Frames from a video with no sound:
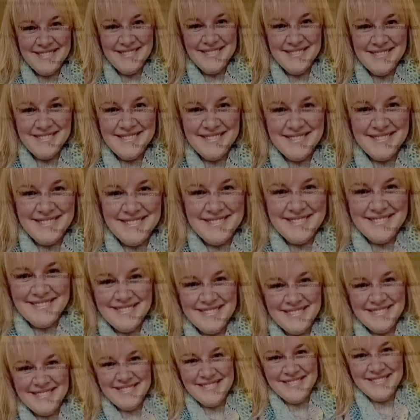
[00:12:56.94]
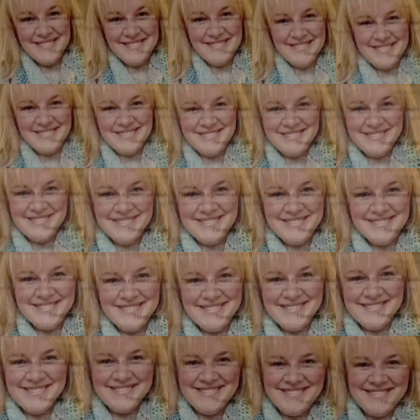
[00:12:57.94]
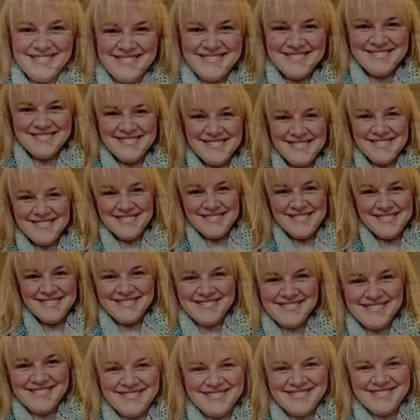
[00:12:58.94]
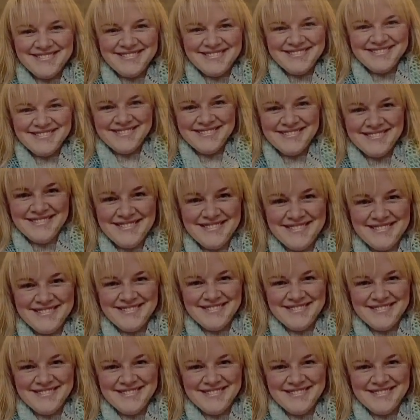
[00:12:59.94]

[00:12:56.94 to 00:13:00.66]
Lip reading: Martin, who is known as Mindful Melbourne Maker. So